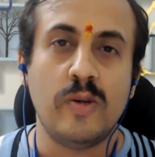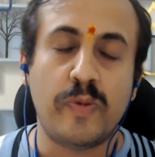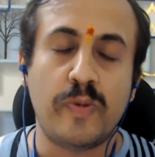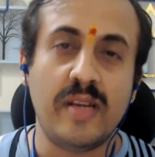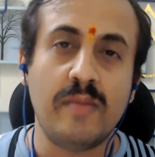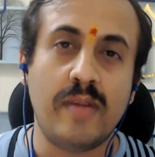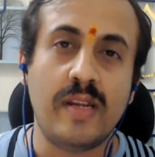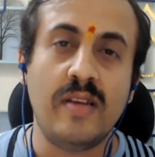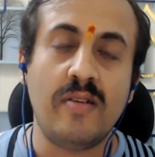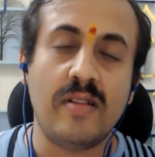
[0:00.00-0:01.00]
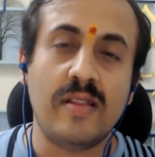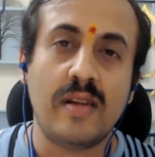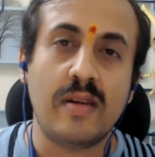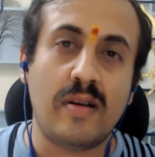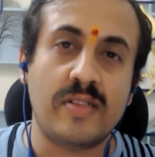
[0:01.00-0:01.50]
You putting money on
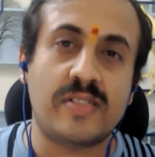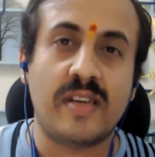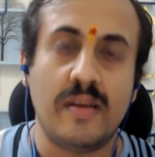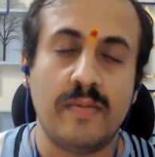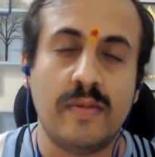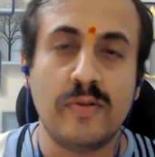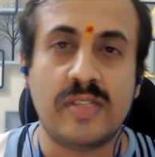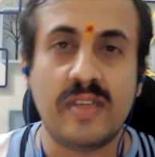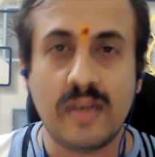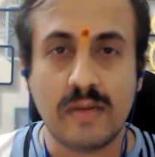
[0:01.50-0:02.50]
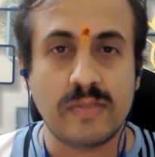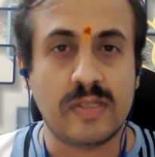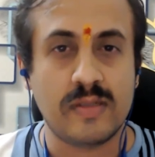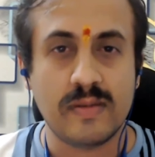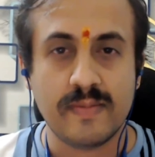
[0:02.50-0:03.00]
the lost game, losing
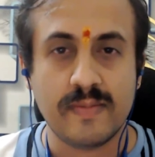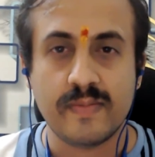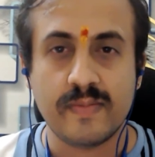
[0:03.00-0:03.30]
games.